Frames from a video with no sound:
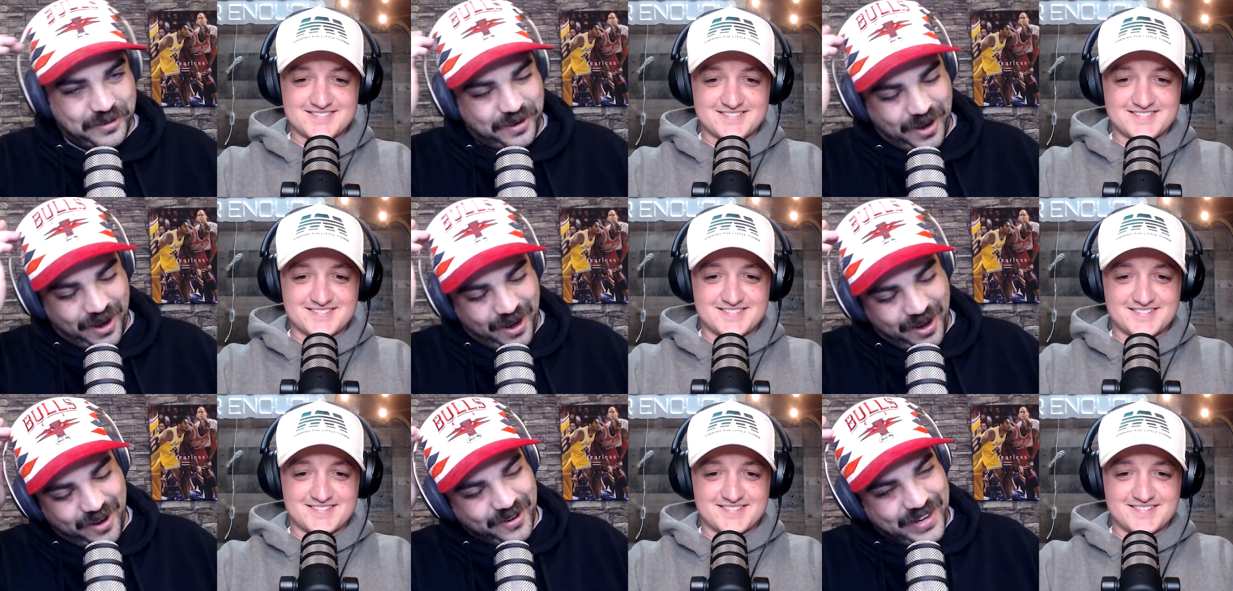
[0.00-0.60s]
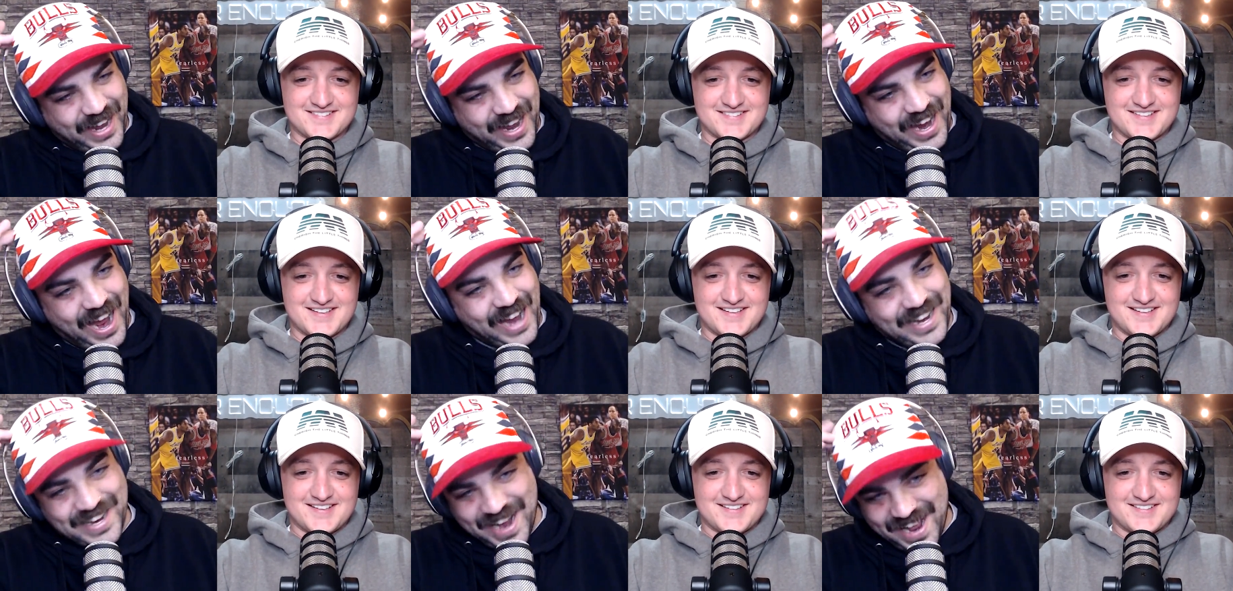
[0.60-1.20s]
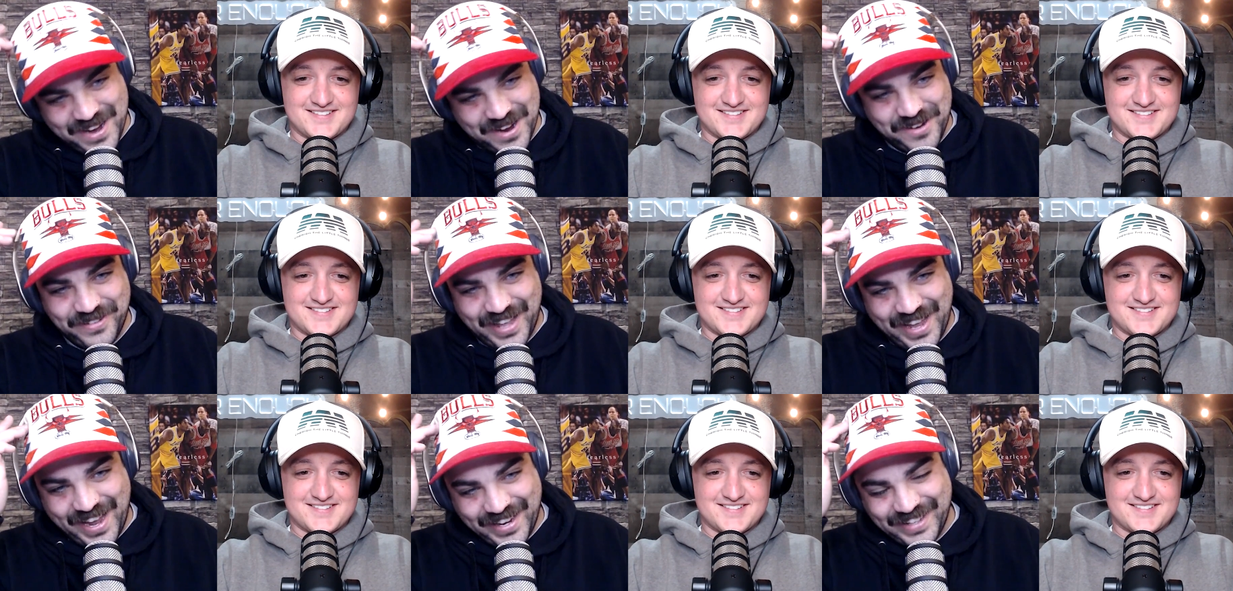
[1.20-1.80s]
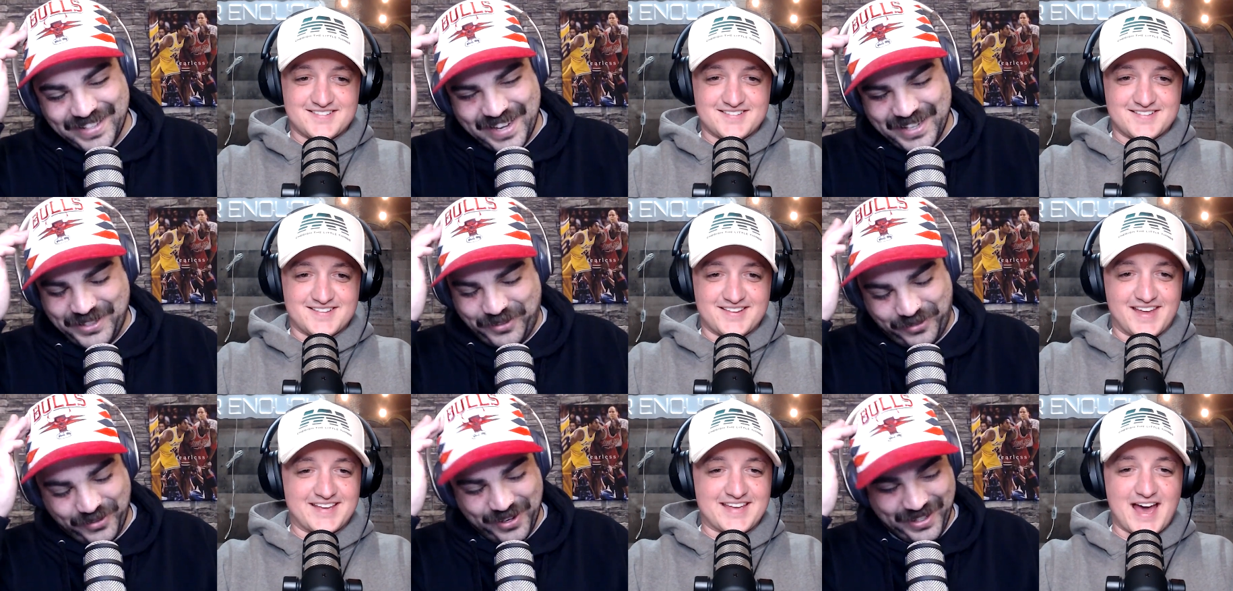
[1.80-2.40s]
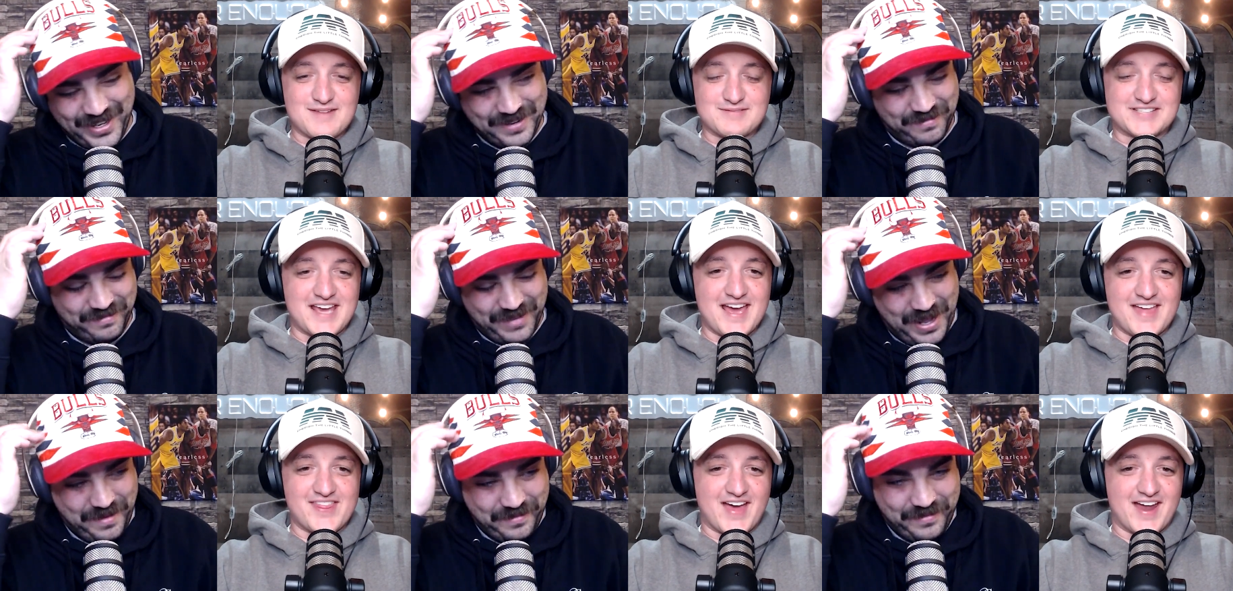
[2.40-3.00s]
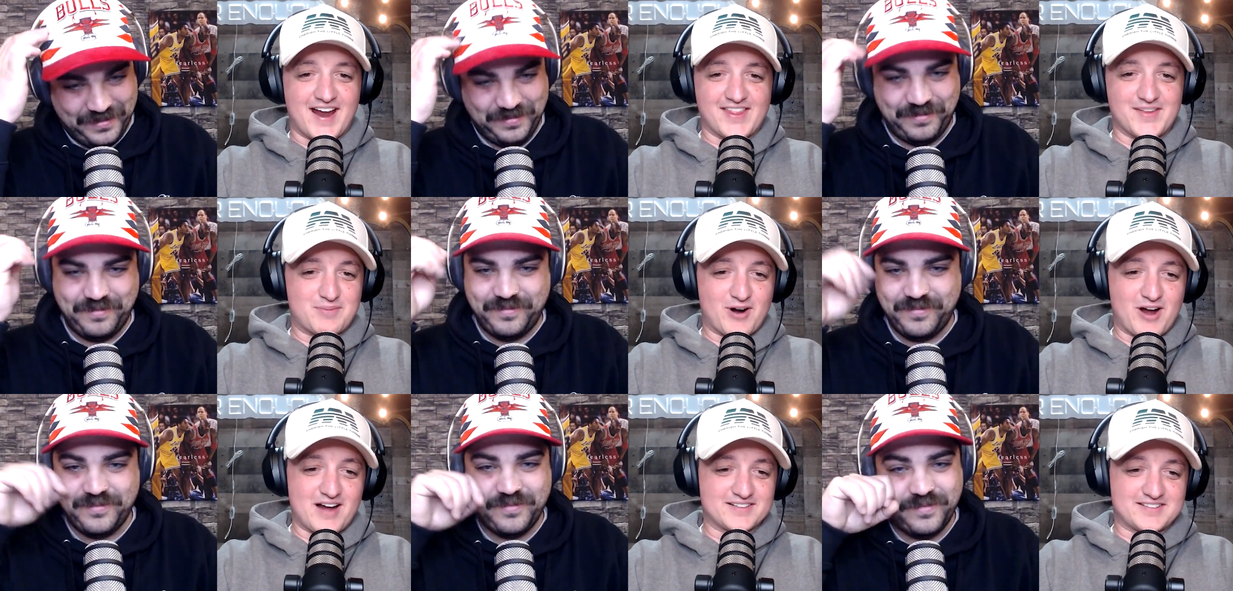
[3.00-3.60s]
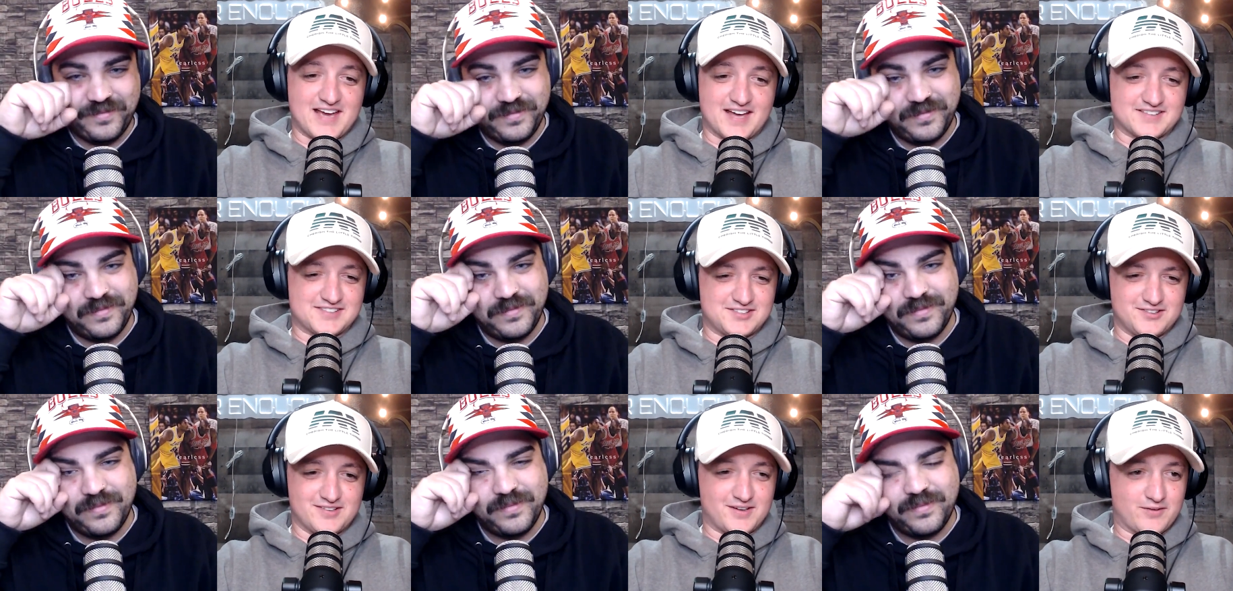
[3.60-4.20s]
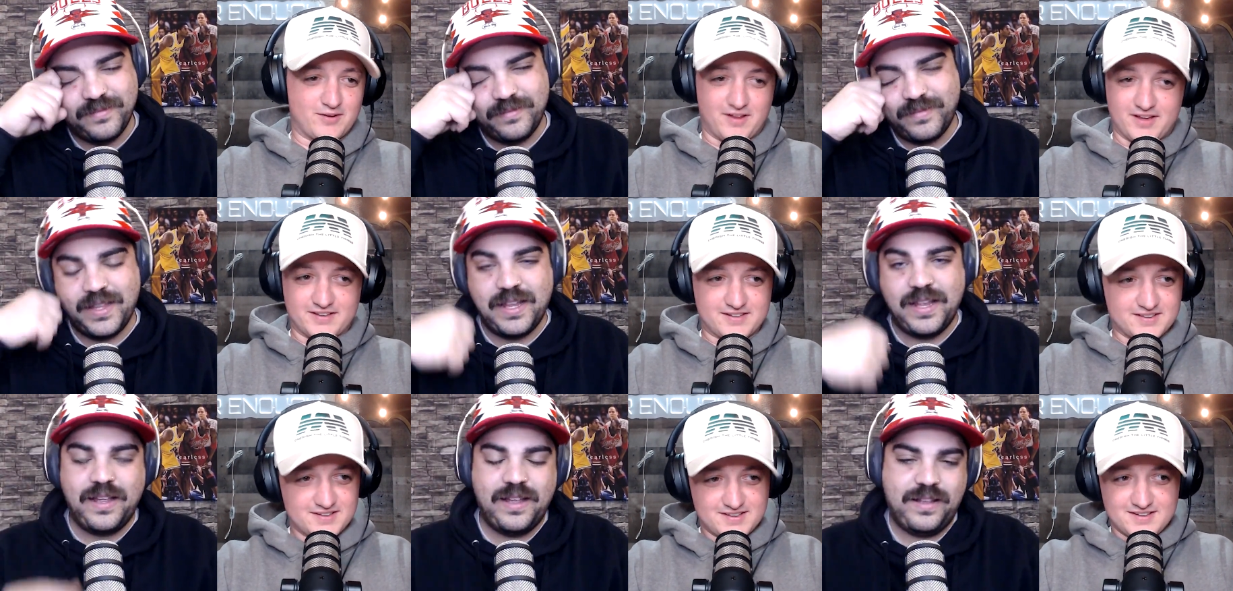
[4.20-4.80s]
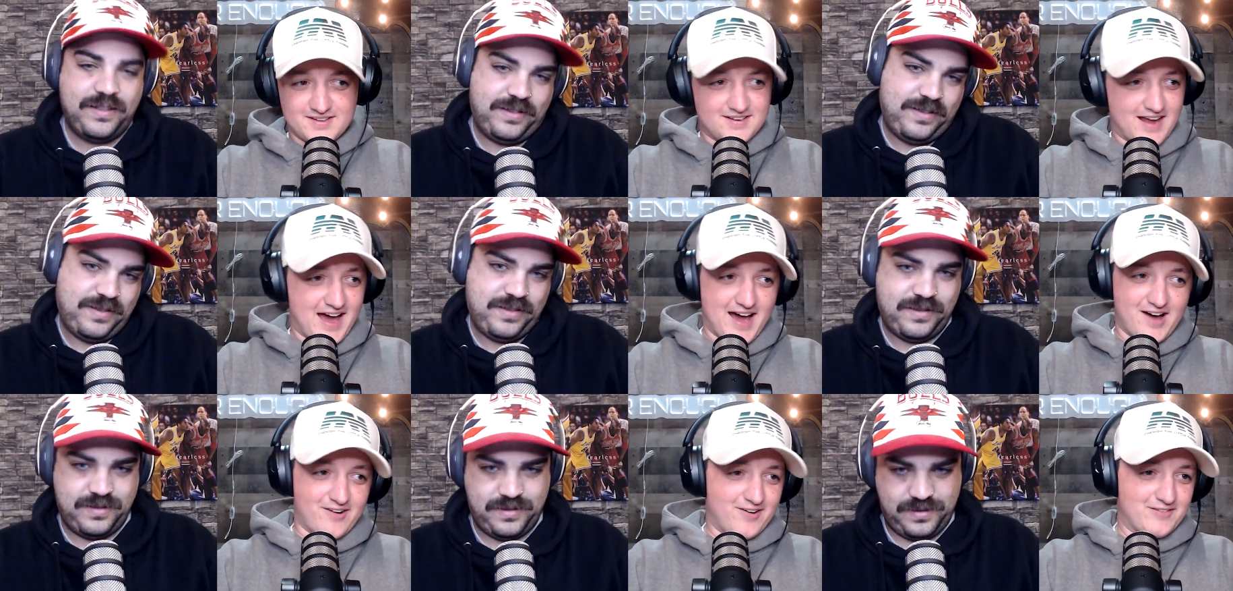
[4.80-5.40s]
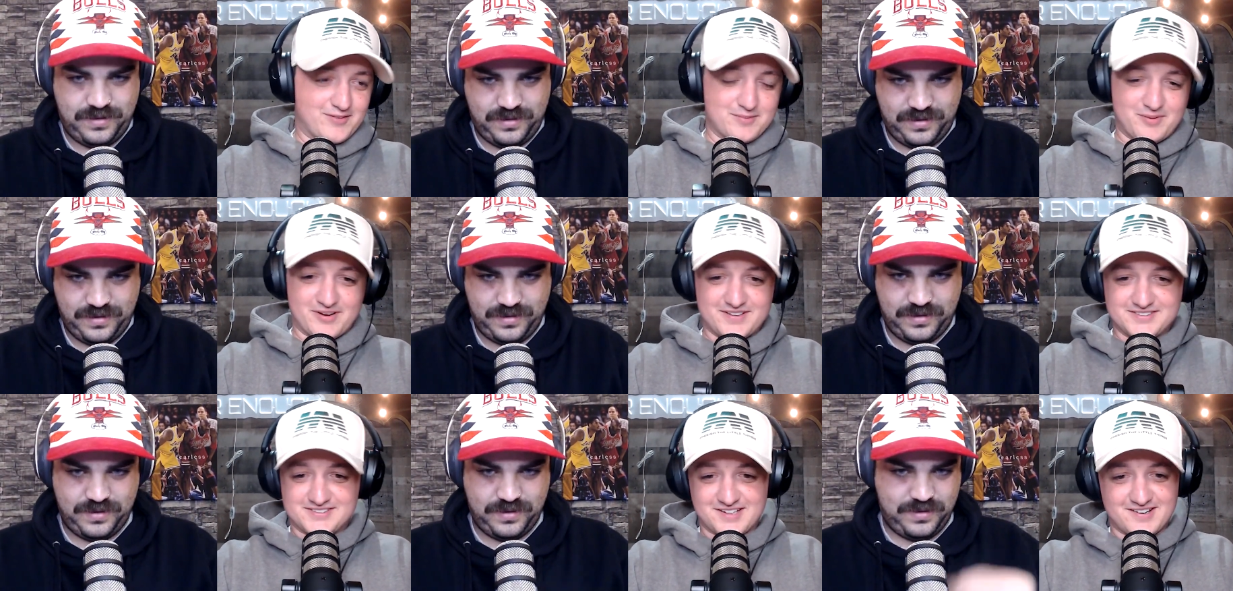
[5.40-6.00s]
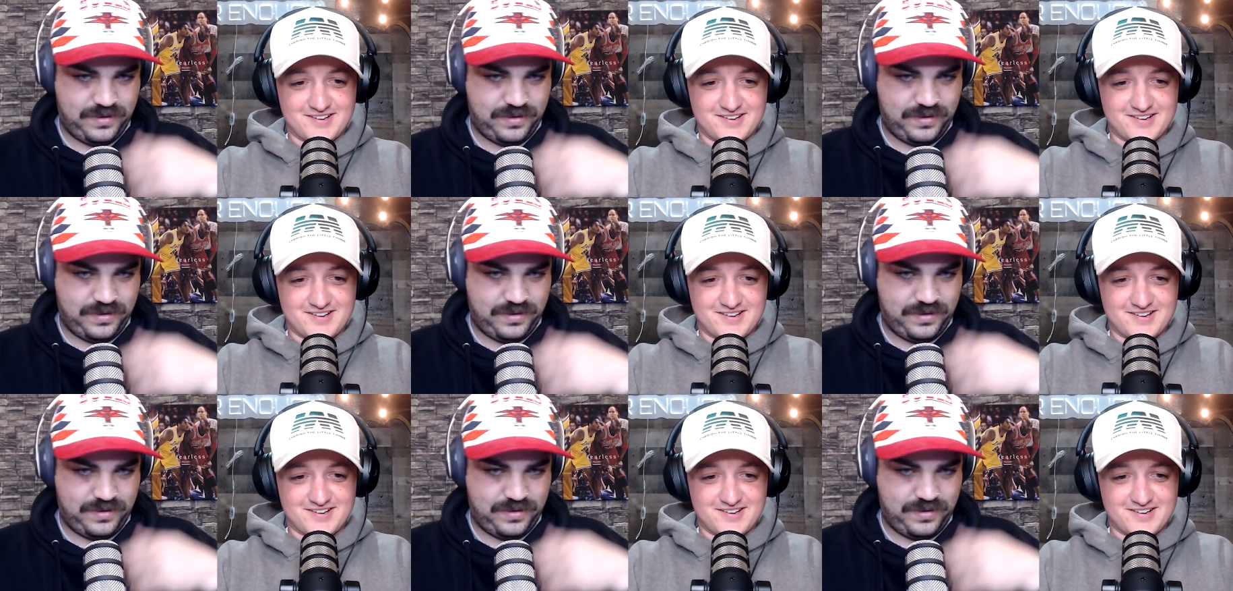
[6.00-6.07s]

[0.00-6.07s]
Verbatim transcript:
Speaker 1: Oh okay, I did not know that. That's they fucking... kept saying
Speaker 2: that on the broadcast too. They were like, now everybody's going to